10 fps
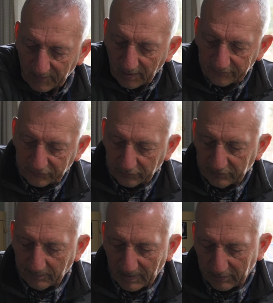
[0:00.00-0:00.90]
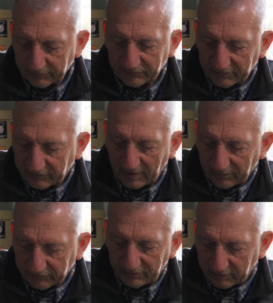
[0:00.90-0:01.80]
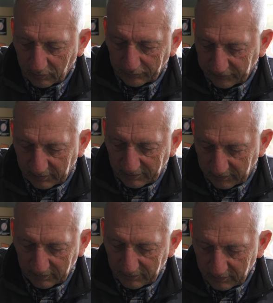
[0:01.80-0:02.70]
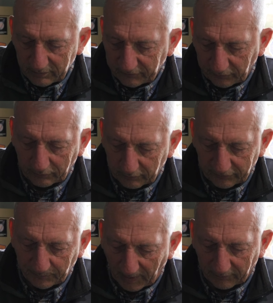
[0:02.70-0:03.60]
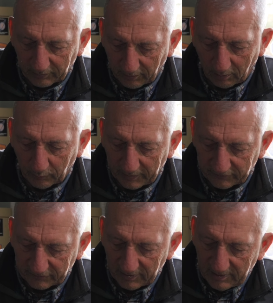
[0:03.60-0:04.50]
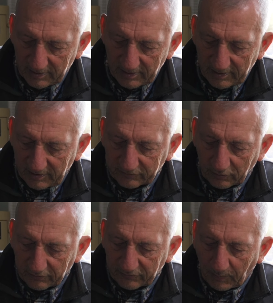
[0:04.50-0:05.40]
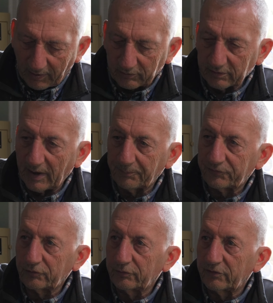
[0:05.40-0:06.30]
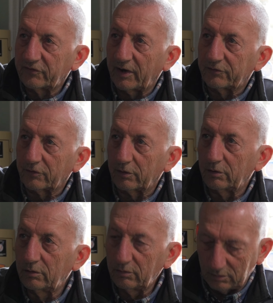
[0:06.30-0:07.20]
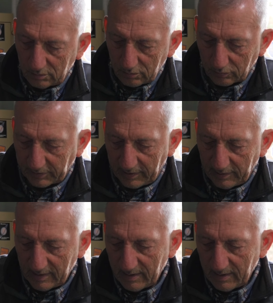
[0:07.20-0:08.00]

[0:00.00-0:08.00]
a certain amount, since energy goes in a circle spiral always, it's going to spiral up through the center, okay?